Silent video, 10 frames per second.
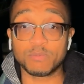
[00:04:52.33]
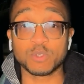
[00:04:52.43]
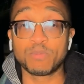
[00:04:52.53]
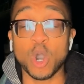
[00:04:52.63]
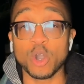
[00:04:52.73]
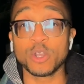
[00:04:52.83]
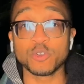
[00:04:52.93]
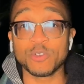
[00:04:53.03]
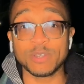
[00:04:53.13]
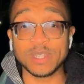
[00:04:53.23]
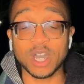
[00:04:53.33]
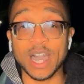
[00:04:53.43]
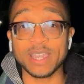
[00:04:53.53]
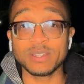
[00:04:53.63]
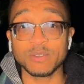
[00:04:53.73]
Potter had already been
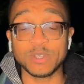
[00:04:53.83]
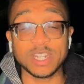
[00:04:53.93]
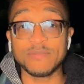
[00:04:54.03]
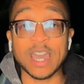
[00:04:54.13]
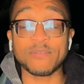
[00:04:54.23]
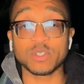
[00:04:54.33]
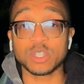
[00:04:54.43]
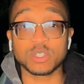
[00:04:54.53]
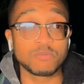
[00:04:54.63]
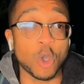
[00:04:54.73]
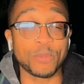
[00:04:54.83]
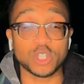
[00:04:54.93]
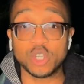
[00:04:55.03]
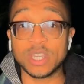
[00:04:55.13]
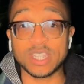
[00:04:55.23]
hired. We didn't even have an
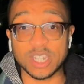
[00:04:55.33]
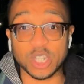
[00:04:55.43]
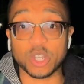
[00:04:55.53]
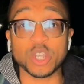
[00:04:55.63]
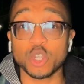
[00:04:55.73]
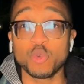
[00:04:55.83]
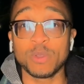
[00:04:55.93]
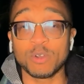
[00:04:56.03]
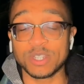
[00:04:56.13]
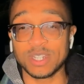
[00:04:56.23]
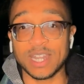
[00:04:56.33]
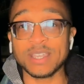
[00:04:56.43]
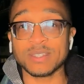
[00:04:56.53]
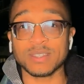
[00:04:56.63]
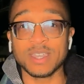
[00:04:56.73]
opportunity to discuss who we wanted
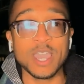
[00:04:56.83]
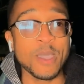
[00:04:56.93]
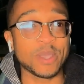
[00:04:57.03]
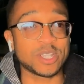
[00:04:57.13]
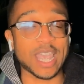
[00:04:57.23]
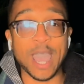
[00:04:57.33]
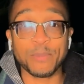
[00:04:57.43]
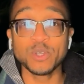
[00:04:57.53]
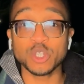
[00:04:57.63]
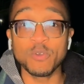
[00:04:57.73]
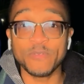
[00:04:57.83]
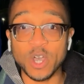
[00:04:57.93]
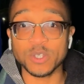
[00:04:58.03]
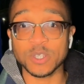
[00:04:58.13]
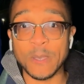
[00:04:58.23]
next, because it happened so
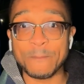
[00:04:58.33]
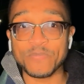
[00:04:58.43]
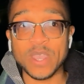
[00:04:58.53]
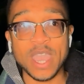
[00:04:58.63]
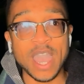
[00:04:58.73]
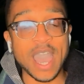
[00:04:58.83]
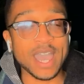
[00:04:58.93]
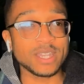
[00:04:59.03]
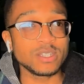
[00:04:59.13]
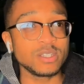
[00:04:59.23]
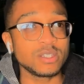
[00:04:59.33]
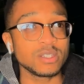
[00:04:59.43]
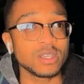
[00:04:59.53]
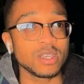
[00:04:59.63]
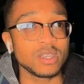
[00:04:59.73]
fast. And
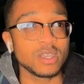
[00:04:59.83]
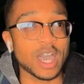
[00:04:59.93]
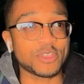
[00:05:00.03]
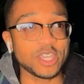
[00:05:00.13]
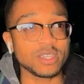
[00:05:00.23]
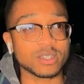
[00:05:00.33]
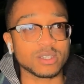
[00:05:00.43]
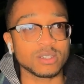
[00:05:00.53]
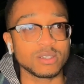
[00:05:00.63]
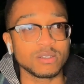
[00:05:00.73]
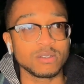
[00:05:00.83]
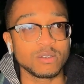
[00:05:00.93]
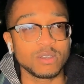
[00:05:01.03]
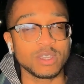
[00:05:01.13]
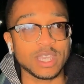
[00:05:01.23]
I think
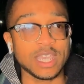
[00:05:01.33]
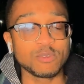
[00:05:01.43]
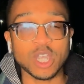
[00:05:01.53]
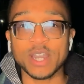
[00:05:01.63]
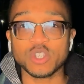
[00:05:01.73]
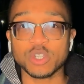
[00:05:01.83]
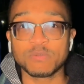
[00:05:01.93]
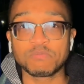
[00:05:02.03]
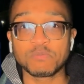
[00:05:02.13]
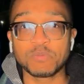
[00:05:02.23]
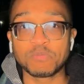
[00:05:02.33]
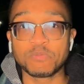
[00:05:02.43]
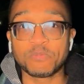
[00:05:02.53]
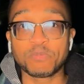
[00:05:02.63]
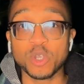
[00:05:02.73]
he was kind of just
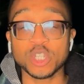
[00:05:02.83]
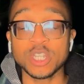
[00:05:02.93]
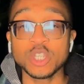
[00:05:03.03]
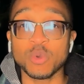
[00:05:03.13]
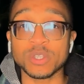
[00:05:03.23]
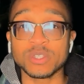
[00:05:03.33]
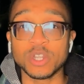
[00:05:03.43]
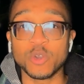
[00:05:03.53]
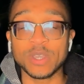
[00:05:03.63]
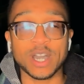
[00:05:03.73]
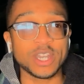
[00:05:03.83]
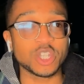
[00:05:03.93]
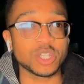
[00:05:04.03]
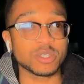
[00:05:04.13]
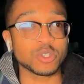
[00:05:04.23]
pushed into us, you know. We kind of
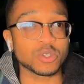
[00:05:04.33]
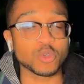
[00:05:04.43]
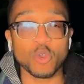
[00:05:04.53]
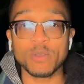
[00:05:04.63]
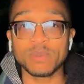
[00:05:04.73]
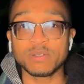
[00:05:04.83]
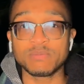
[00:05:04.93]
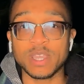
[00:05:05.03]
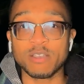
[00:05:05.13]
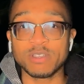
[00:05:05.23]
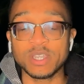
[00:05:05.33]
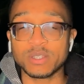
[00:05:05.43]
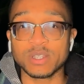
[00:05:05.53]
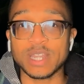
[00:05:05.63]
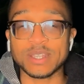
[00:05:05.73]
just saw him and here he
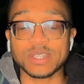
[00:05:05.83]
is, and that's